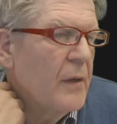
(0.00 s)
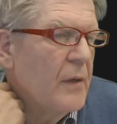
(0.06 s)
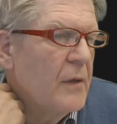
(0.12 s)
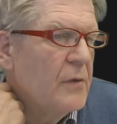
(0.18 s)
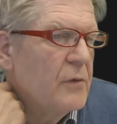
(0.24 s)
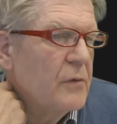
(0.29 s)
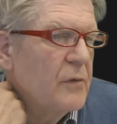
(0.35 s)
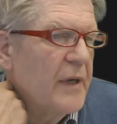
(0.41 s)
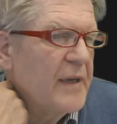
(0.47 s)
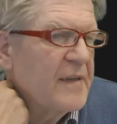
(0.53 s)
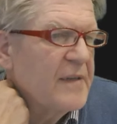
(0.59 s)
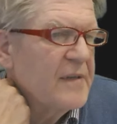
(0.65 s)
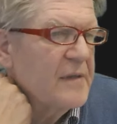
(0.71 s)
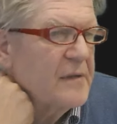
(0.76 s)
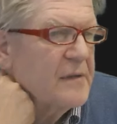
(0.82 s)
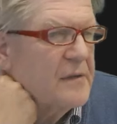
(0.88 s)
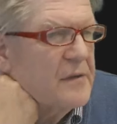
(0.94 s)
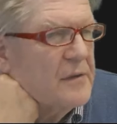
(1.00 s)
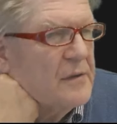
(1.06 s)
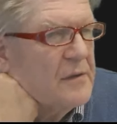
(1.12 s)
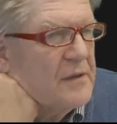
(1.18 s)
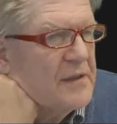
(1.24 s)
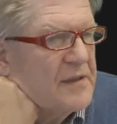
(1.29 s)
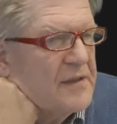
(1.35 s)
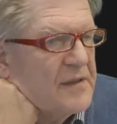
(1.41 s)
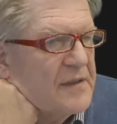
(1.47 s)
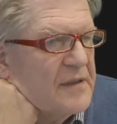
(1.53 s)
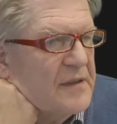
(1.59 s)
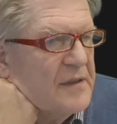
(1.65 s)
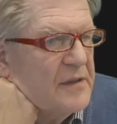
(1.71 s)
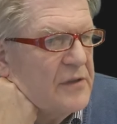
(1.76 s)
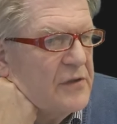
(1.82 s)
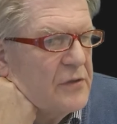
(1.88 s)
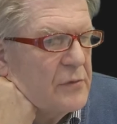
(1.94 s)
to access the
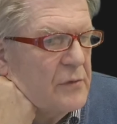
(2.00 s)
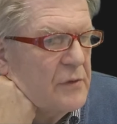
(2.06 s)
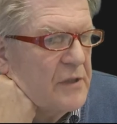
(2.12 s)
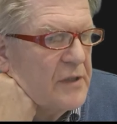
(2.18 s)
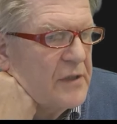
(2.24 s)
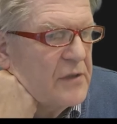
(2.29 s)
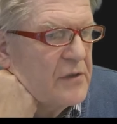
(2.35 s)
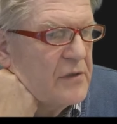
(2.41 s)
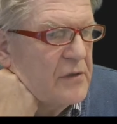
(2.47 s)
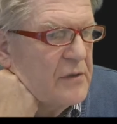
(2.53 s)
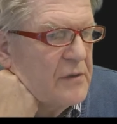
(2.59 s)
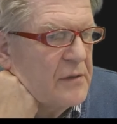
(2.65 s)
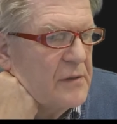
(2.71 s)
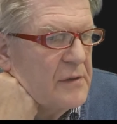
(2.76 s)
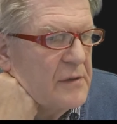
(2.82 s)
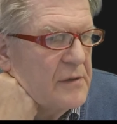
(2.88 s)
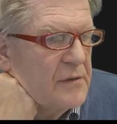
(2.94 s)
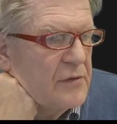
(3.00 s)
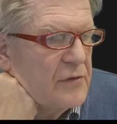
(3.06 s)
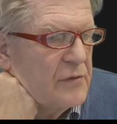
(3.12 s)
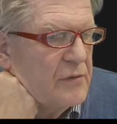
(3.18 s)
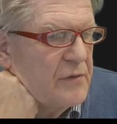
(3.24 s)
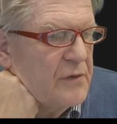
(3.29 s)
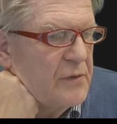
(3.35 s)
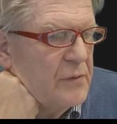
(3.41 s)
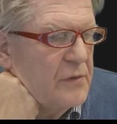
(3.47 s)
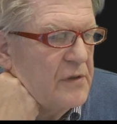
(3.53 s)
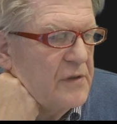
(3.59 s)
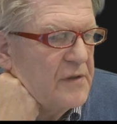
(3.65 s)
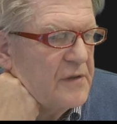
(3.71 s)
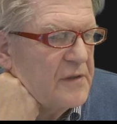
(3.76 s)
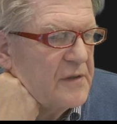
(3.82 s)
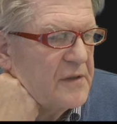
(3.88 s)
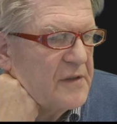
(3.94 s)
SSH connection. So we do this the
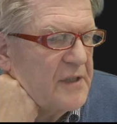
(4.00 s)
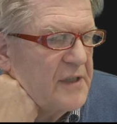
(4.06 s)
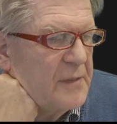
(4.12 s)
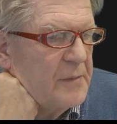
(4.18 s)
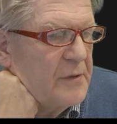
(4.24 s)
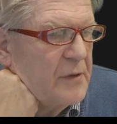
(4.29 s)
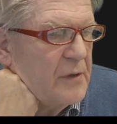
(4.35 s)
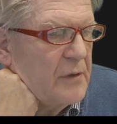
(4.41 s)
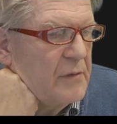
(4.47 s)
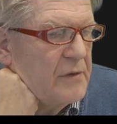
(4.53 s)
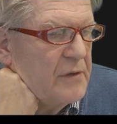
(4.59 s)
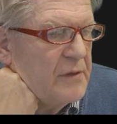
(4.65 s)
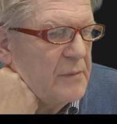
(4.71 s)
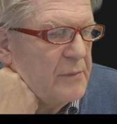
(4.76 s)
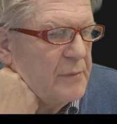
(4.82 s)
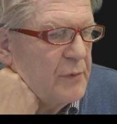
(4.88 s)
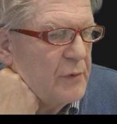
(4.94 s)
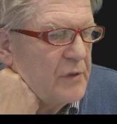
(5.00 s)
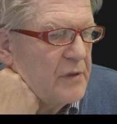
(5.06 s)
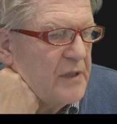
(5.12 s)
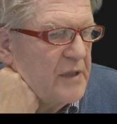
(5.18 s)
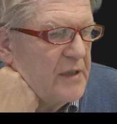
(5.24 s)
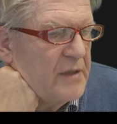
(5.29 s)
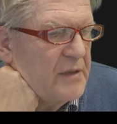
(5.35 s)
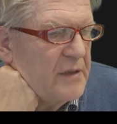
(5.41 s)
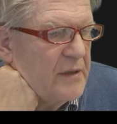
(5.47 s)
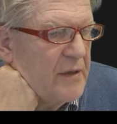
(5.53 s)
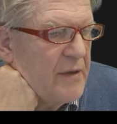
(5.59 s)
same now with the port 80.